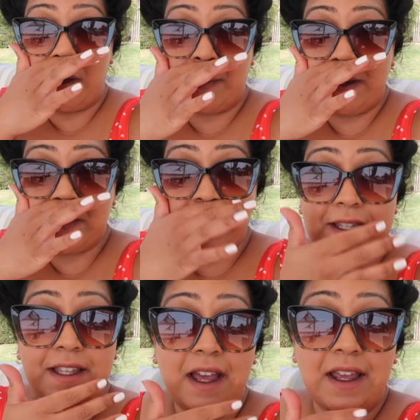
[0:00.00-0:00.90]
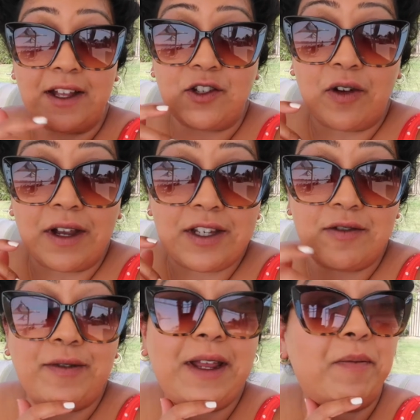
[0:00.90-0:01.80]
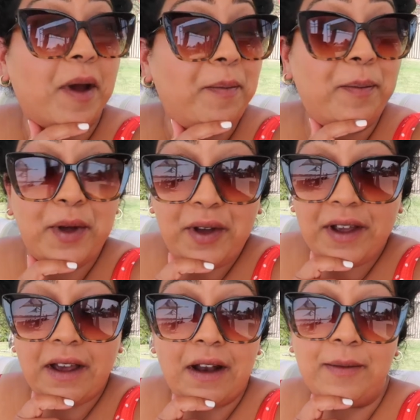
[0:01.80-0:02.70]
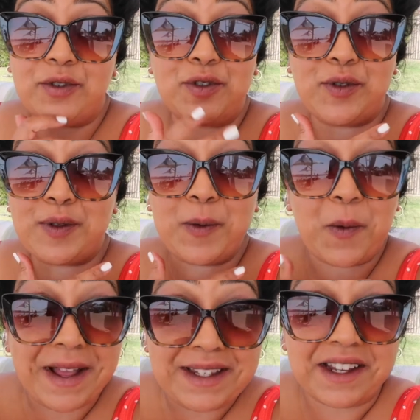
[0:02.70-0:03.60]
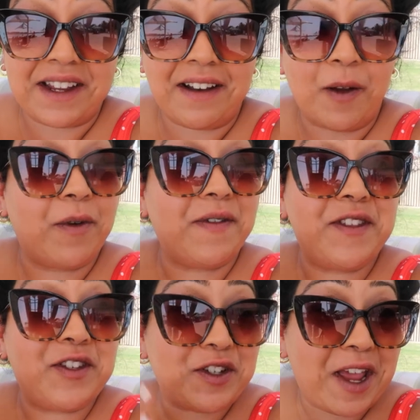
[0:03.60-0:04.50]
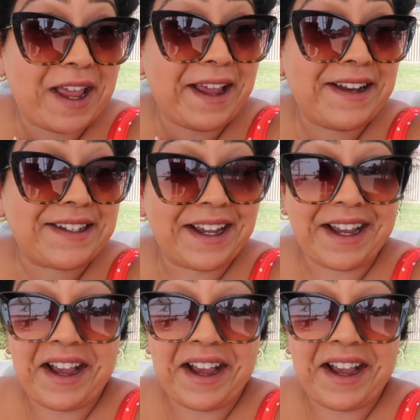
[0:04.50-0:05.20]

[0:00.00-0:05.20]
I'm literally sat here trying to read my book and I'm just sweating. Like, we're in the shade.